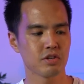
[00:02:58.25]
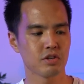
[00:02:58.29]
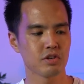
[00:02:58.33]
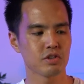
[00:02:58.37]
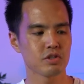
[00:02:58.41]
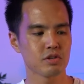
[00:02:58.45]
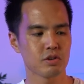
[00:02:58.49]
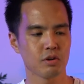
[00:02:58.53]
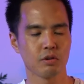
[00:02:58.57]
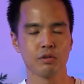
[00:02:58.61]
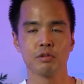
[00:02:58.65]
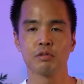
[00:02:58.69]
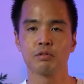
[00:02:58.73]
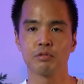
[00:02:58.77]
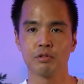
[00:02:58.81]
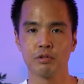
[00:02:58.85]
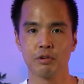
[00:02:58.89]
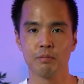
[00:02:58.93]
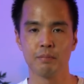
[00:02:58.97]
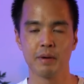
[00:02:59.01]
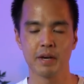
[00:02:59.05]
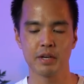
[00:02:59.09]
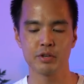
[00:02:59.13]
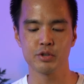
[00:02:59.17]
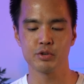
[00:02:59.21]
to just go through
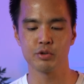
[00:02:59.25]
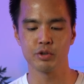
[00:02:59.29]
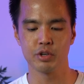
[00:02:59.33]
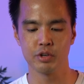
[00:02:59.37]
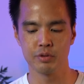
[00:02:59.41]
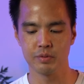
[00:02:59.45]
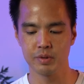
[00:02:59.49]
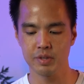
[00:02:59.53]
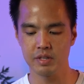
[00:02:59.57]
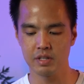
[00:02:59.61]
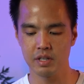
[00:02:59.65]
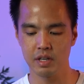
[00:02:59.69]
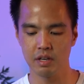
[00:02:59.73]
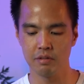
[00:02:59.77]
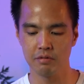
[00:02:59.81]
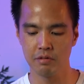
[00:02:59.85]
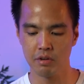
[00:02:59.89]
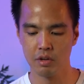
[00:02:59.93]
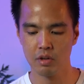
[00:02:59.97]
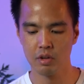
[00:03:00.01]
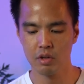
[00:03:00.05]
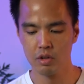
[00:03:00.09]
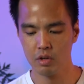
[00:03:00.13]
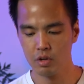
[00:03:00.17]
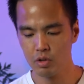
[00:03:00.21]
and make sure you receive
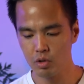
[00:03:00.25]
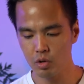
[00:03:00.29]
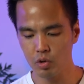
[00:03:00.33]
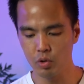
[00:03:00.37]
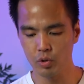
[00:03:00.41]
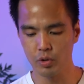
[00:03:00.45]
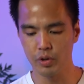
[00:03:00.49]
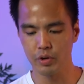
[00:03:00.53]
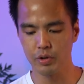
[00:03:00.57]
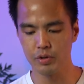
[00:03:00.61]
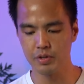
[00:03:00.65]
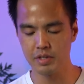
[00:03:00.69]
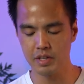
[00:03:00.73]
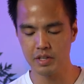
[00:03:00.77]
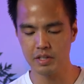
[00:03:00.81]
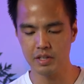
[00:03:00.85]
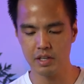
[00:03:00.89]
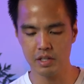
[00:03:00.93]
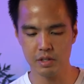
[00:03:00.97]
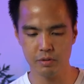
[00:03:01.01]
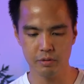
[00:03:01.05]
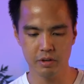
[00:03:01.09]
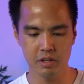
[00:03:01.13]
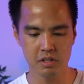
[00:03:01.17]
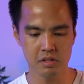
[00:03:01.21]
all those
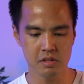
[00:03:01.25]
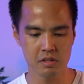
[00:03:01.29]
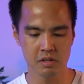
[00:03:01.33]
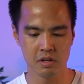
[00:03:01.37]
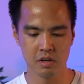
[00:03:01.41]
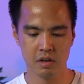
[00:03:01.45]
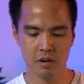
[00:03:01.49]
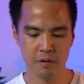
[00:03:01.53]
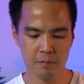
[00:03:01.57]
accessories.